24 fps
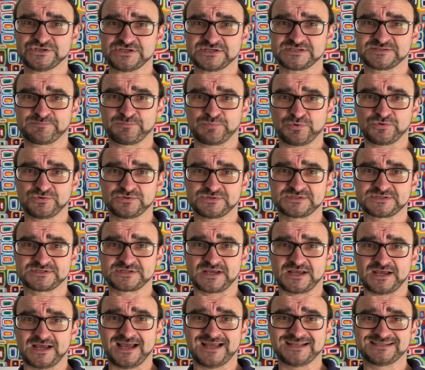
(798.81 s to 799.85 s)
just boost
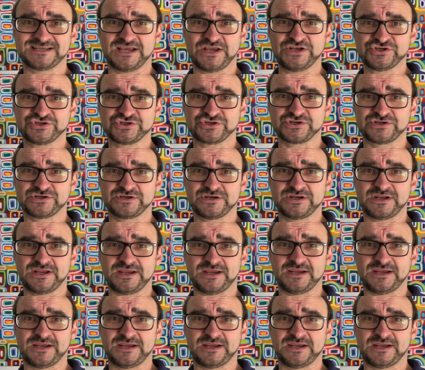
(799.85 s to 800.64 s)
attention.